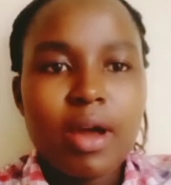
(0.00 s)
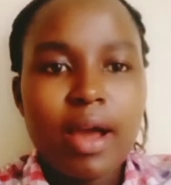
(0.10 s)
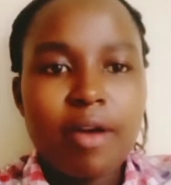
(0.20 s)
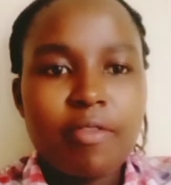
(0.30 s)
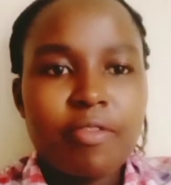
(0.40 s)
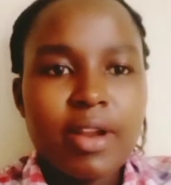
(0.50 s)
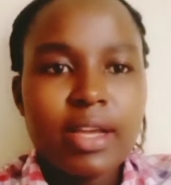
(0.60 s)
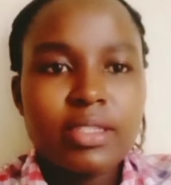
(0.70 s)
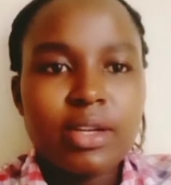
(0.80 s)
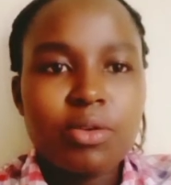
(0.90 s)
a
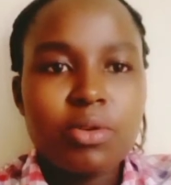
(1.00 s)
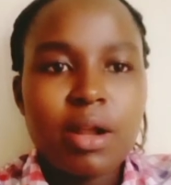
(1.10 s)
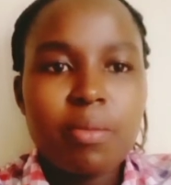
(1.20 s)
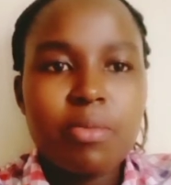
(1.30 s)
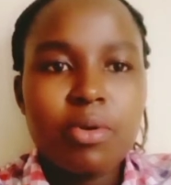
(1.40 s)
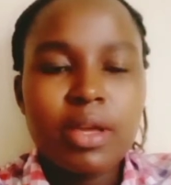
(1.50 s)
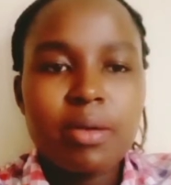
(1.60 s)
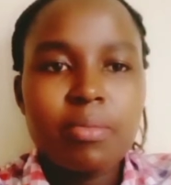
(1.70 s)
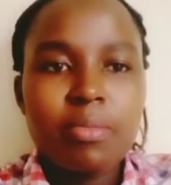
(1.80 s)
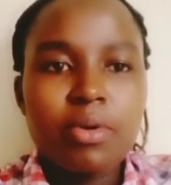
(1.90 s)
fracture or a
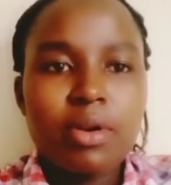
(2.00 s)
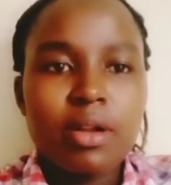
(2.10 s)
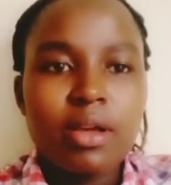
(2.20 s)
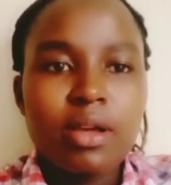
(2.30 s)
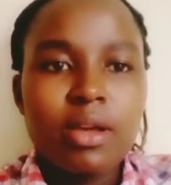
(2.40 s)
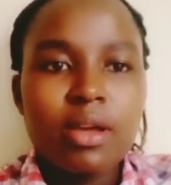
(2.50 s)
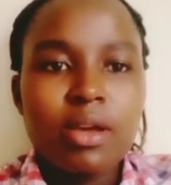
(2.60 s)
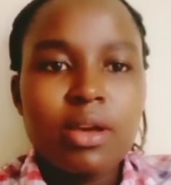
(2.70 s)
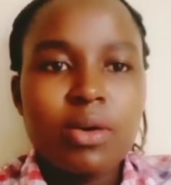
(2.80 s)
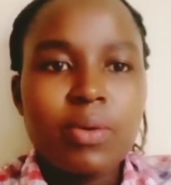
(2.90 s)
broken bone?
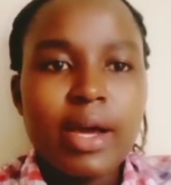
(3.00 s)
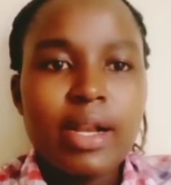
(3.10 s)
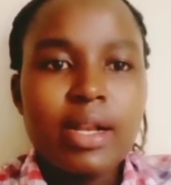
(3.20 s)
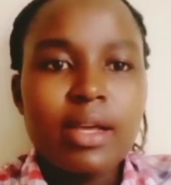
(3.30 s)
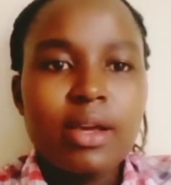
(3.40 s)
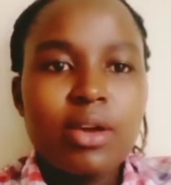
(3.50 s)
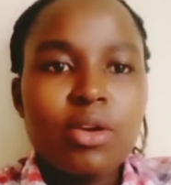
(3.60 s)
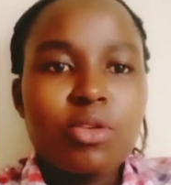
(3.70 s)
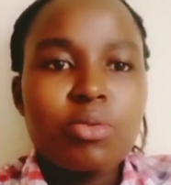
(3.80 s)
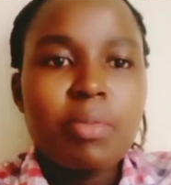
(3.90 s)
1,
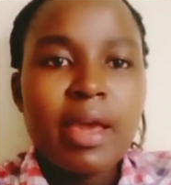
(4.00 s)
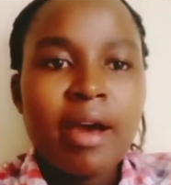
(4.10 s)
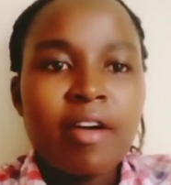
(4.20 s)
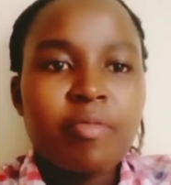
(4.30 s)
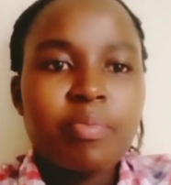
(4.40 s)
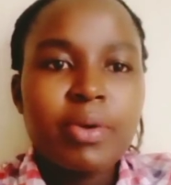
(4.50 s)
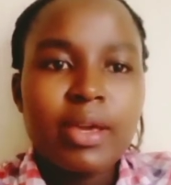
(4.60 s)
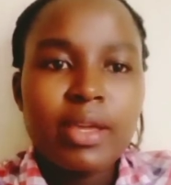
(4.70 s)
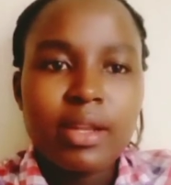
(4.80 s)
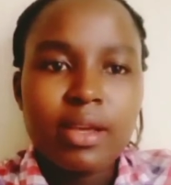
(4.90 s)
you may have pain.